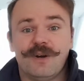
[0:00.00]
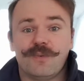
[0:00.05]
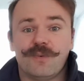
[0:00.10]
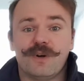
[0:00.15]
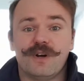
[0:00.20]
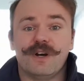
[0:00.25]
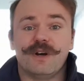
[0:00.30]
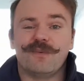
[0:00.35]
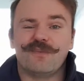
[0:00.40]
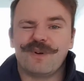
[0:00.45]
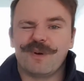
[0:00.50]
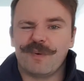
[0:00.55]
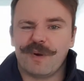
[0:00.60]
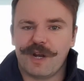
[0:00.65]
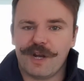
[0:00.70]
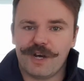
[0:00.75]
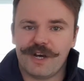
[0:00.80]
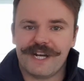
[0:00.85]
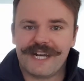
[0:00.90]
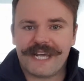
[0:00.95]
where we were
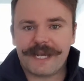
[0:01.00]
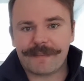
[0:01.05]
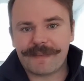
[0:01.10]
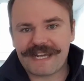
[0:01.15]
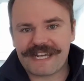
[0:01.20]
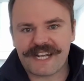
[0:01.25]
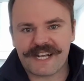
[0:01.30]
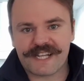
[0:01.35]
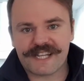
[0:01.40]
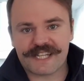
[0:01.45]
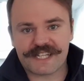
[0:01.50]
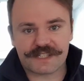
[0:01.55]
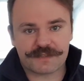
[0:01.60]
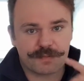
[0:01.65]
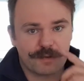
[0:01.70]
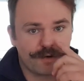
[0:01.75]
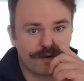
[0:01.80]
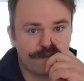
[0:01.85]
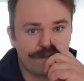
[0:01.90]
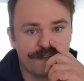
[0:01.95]
learning, making things
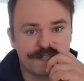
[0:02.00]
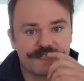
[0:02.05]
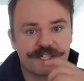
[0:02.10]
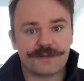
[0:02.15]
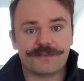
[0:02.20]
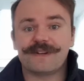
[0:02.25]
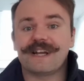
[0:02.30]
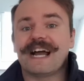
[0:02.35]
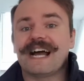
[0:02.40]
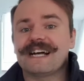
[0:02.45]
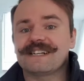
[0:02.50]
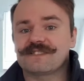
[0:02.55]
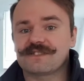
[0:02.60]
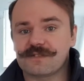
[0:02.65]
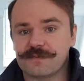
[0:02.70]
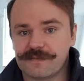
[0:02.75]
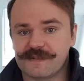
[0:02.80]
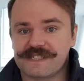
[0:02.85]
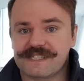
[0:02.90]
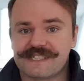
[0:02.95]
more efficient, we had
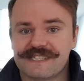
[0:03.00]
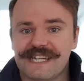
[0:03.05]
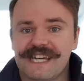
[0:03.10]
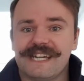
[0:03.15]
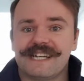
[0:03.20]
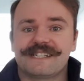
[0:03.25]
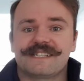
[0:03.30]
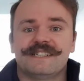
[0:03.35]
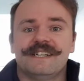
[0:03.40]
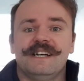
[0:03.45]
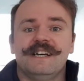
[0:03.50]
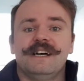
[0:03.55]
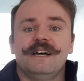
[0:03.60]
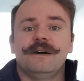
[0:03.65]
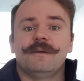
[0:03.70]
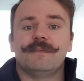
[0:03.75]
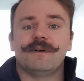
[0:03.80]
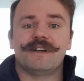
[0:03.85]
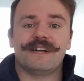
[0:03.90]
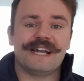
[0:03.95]
some mistakes,
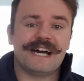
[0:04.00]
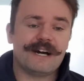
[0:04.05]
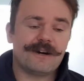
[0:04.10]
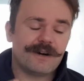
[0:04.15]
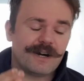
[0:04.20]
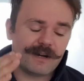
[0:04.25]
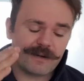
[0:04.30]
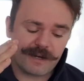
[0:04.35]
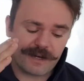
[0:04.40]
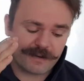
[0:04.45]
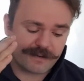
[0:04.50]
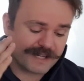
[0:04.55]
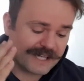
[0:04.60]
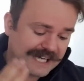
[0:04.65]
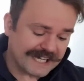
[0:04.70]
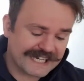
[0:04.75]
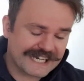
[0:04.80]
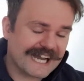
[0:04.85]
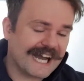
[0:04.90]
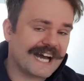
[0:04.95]
but now
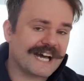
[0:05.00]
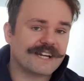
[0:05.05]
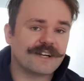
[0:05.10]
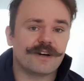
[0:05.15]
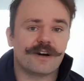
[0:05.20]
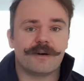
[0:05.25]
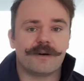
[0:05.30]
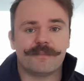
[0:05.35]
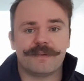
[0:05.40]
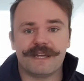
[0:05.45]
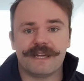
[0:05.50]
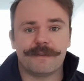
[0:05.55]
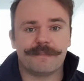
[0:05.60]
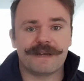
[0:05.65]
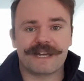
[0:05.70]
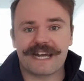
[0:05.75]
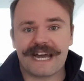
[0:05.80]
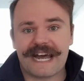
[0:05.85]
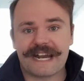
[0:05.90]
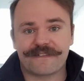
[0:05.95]
I cannot be a
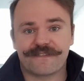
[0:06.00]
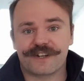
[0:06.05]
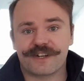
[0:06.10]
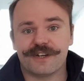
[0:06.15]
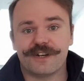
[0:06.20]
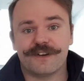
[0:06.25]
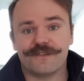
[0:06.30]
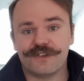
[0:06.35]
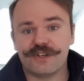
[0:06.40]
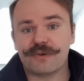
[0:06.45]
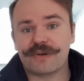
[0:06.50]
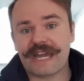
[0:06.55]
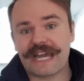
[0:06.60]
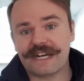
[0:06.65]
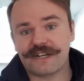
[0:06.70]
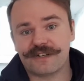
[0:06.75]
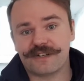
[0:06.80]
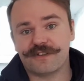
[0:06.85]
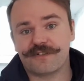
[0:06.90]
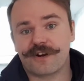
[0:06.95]
bigger advocate of you
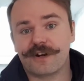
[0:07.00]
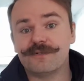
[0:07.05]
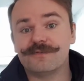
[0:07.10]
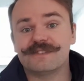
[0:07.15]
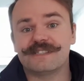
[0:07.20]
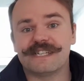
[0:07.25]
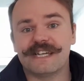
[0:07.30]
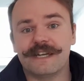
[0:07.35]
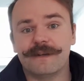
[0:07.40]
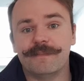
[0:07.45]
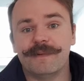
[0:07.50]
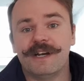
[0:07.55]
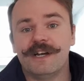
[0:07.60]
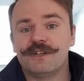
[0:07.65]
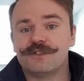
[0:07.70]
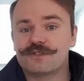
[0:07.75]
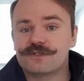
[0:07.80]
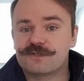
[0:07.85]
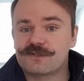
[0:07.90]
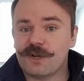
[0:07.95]
getting your own team.
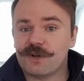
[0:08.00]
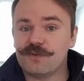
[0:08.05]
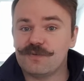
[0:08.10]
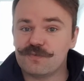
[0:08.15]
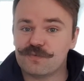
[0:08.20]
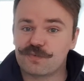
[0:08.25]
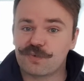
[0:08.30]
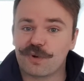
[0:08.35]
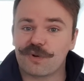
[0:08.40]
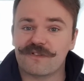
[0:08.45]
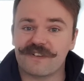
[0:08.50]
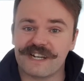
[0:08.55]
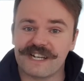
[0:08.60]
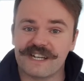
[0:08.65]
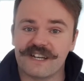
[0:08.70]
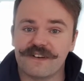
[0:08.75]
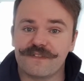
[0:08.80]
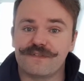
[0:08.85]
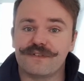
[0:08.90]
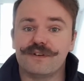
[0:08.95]
Don't
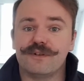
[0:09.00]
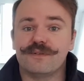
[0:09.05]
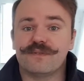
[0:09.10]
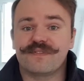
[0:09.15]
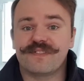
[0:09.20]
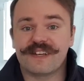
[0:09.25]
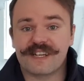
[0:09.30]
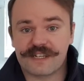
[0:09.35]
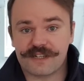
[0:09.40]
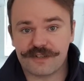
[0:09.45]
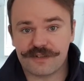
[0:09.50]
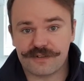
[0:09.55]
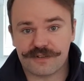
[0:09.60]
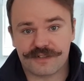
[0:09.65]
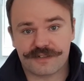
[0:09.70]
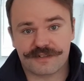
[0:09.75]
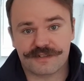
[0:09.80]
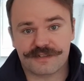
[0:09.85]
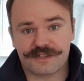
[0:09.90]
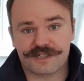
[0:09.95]
worry if you think
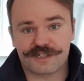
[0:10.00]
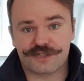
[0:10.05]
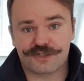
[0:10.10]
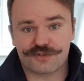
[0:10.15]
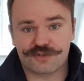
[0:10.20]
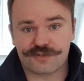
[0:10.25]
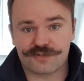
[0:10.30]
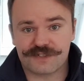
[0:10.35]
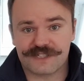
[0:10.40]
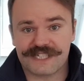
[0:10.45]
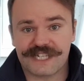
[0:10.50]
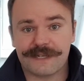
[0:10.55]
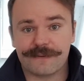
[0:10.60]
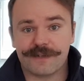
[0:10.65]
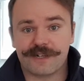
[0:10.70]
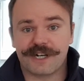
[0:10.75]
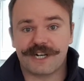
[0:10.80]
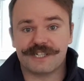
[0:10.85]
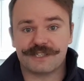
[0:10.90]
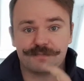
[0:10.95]
you're going to struggle to keep
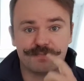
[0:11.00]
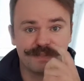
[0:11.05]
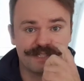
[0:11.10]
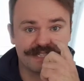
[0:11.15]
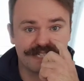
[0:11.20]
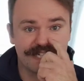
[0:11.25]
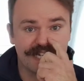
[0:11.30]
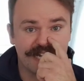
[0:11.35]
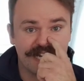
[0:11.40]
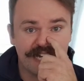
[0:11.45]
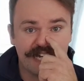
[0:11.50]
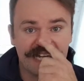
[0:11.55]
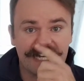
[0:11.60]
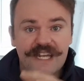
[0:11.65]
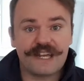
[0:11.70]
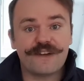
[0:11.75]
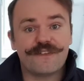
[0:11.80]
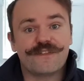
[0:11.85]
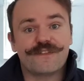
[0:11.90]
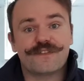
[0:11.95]
your guys busy.
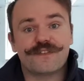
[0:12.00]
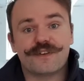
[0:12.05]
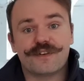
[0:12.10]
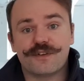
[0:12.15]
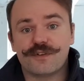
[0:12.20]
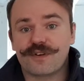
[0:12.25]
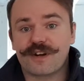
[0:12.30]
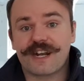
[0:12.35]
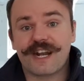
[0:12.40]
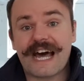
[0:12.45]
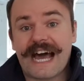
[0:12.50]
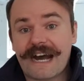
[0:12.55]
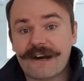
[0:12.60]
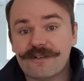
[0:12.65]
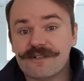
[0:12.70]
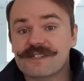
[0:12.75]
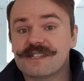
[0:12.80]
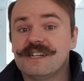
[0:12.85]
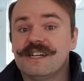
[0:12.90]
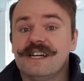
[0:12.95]
If you're
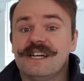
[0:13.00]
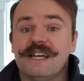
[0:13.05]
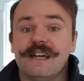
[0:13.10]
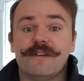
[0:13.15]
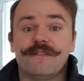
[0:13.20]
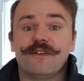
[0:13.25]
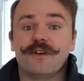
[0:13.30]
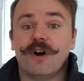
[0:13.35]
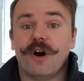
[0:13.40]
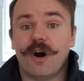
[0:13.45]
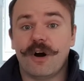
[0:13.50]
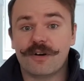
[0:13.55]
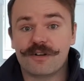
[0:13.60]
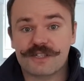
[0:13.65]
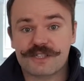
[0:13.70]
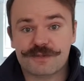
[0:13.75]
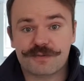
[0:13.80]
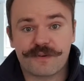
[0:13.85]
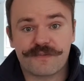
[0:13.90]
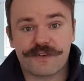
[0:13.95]
loud, if you're
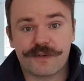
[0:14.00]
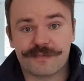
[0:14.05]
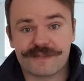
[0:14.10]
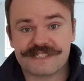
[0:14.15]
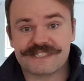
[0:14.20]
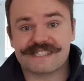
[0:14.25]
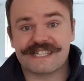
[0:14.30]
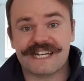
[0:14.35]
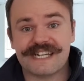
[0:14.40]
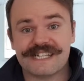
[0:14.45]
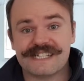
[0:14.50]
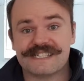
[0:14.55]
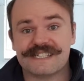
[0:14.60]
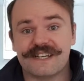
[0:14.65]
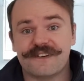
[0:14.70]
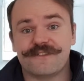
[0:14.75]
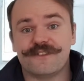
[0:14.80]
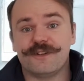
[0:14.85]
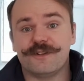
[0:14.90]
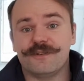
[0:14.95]
honest with your mistakes,
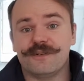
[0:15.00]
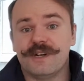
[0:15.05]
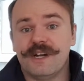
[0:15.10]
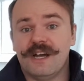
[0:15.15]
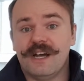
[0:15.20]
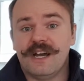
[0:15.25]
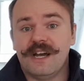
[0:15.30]
if you